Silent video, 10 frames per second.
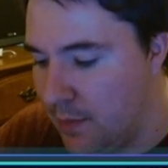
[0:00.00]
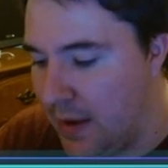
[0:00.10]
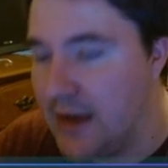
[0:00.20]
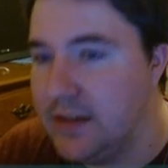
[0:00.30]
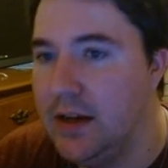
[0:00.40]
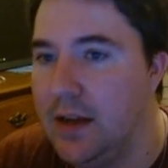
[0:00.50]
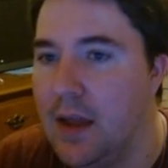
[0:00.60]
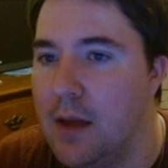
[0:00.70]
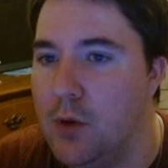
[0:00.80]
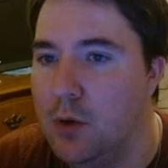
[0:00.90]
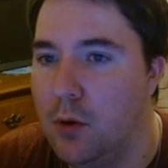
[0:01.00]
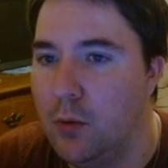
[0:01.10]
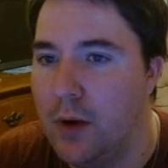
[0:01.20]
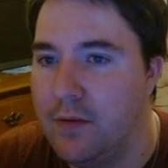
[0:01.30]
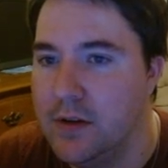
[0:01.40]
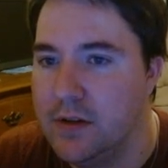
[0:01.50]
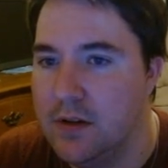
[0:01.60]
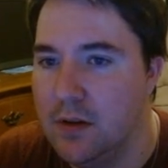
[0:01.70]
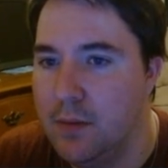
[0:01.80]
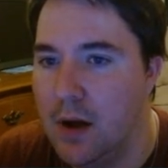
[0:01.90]
passing in that mutable reference to
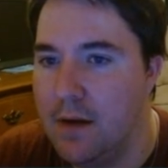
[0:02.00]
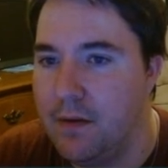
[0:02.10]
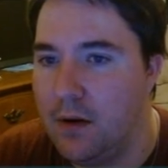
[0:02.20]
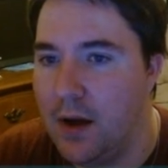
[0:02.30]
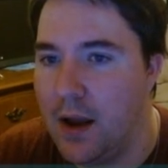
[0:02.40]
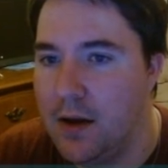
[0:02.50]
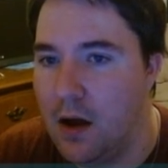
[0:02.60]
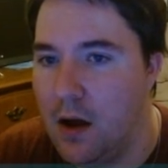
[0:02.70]
the buffer and